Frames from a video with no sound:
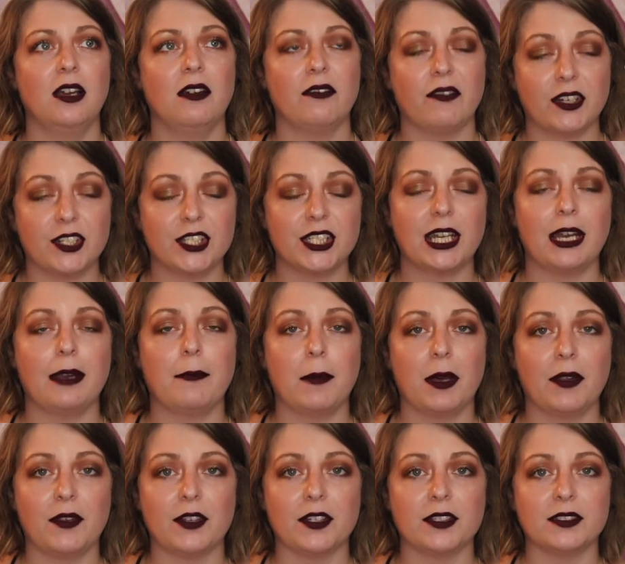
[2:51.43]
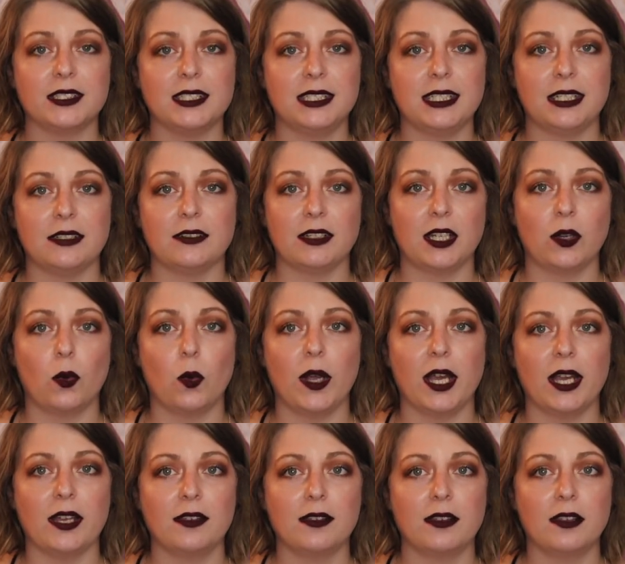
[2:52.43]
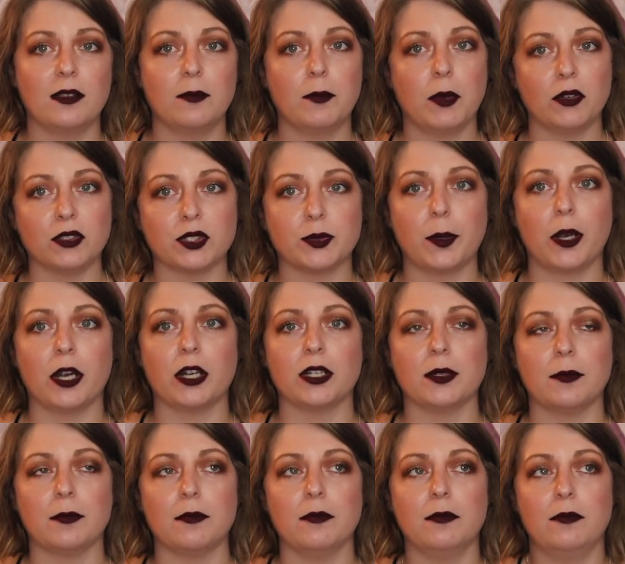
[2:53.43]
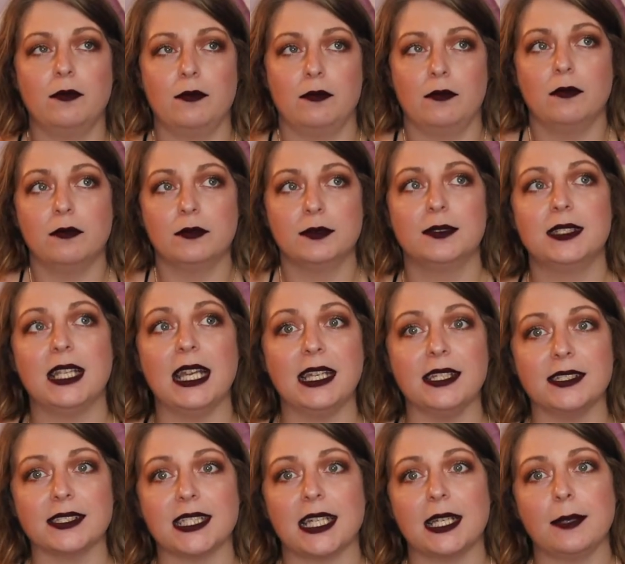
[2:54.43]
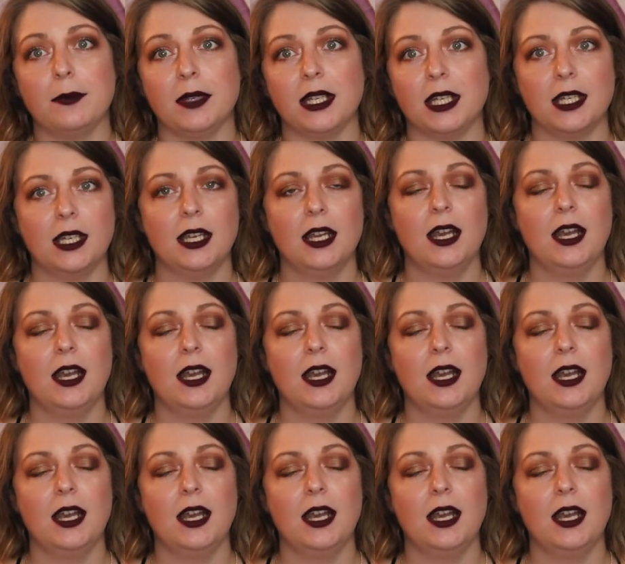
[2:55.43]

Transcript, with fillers: first-time mothers, dealing with postpartum things like me,